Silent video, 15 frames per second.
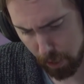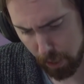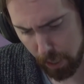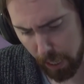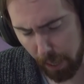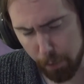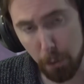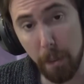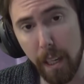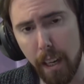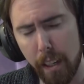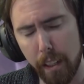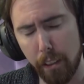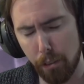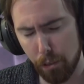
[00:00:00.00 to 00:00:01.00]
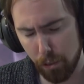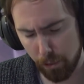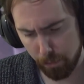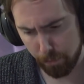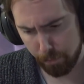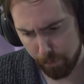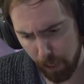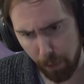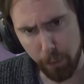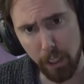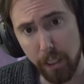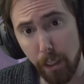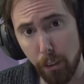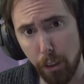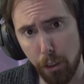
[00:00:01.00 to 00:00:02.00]
I have to be honest. I have to
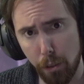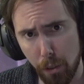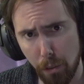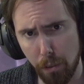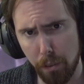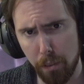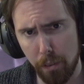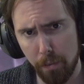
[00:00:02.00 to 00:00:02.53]
tell the truth.